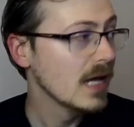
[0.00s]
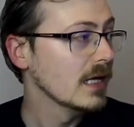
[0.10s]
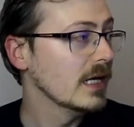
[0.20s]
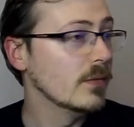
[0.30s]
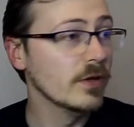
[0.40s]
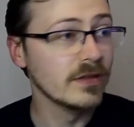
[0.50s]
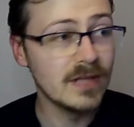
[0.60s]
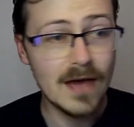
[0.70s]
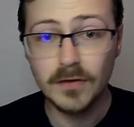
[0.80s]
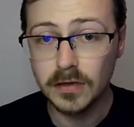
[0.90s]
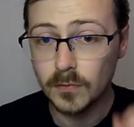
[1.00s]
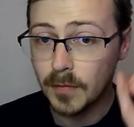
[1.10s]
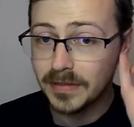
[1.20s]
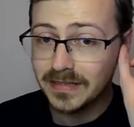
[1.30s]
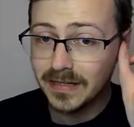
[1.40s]
he was never someone
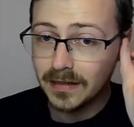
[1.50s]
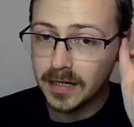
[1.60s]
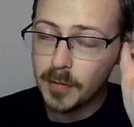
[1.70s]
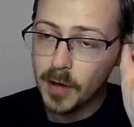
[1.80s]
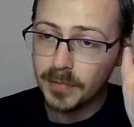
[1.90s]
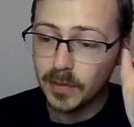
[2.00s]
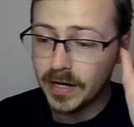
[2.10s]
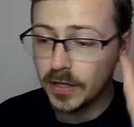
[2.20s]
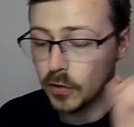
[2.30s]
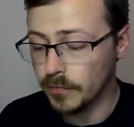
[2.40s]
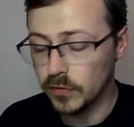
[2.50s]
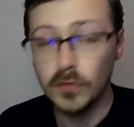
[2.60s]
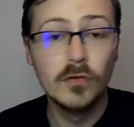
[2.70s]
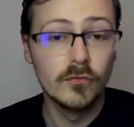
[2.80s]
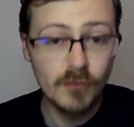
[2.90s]
particularly popular when it comes
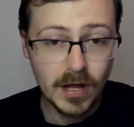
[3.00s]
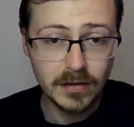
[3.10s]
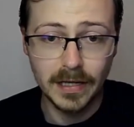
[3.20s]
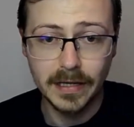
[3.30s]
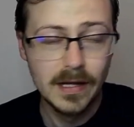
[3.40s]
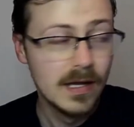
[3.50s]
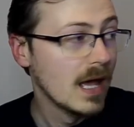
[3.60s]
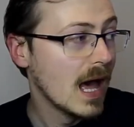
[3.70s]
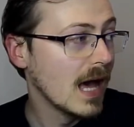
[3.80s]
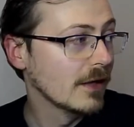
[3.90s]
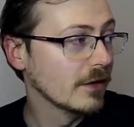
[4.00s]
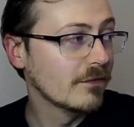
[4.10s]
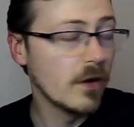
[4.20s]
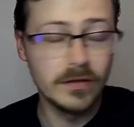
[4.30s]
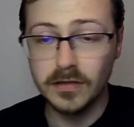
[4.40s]
to wrestling. And as
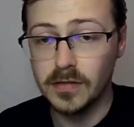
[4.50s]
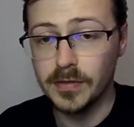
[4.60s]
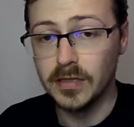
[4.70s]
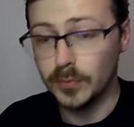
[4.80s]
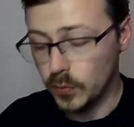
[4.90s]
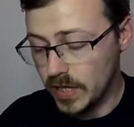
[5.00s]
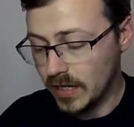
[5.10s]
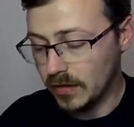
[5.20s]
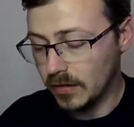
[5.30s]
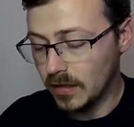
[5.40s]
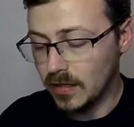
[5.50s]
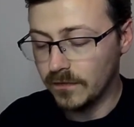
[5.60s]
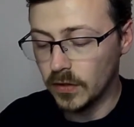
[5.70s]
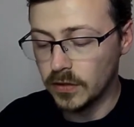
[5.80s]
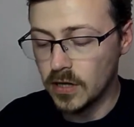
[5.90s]
far as the W W E are concerned, if
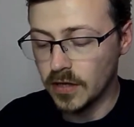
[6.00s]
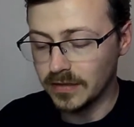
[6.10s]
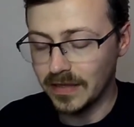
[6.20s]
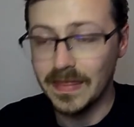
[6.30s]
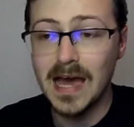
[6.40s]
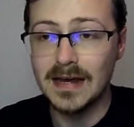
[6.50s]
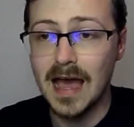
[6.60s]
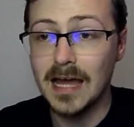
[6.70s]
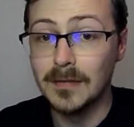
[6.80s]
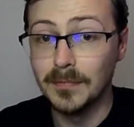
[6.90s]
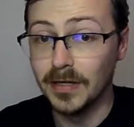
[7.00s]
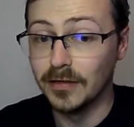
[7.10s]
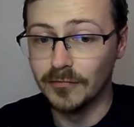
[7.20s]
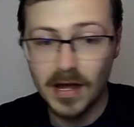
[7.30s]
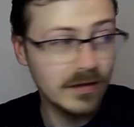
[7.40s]
you're not that hype as a
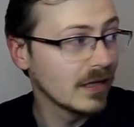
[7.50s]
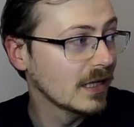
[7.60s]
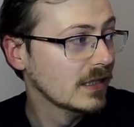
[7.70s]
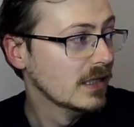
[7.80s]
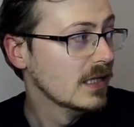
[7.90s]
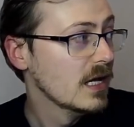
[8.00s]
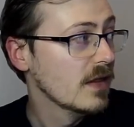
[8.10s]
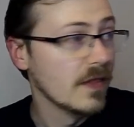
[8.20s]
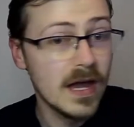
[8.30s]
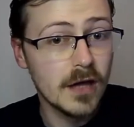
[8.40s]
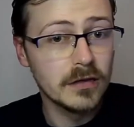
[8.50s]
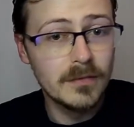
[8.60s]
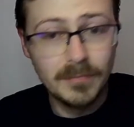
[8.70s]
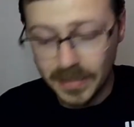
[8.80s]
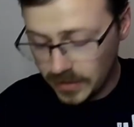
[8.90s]
wrestler, they are
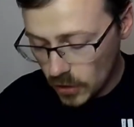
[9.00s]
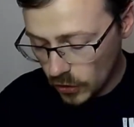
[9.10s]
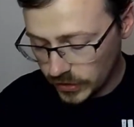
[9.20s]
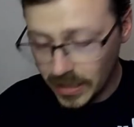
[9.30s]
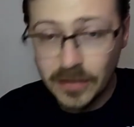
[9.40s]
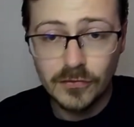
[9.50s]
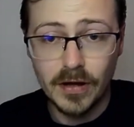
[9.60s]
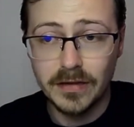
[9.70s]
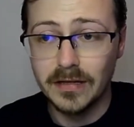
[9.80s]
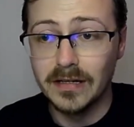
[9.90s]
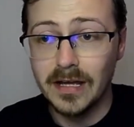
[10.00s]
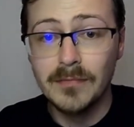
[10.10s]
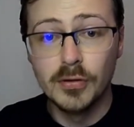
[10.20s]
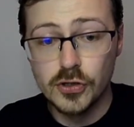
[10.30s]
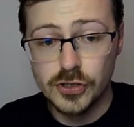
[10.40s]
simply not interested in
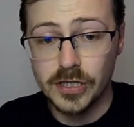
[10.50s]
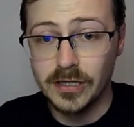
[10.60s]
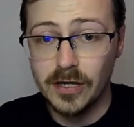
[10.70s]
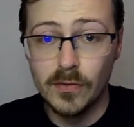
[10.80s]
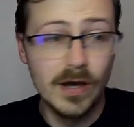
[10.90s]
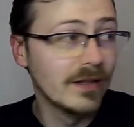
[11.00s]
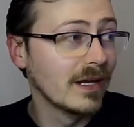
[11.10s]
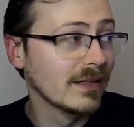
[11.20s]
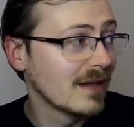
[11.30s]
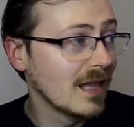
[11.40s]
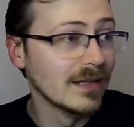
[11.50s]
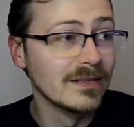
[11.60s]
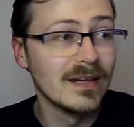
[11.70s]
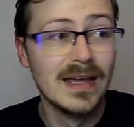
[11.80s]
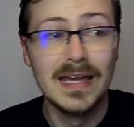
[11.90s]
pushing you as a
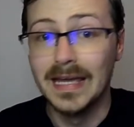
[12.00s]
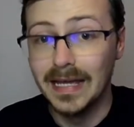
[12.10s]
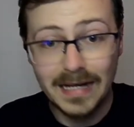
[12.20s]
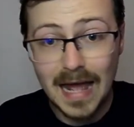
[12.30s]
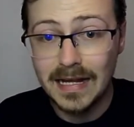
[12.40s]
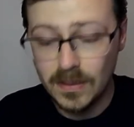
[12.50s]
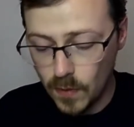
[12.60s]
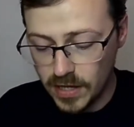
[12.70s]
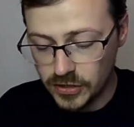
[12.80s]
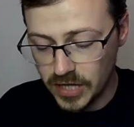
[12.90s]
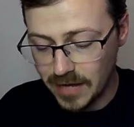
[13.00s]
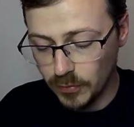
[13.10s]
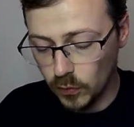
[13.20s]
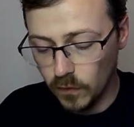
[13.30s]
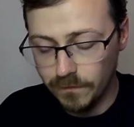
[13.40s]
talent in any way, shape
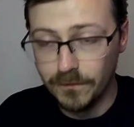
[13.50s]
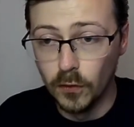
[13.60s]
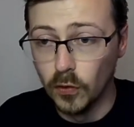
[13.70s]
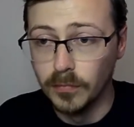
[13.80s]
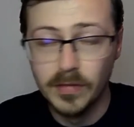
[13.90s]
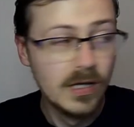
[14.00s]
or form.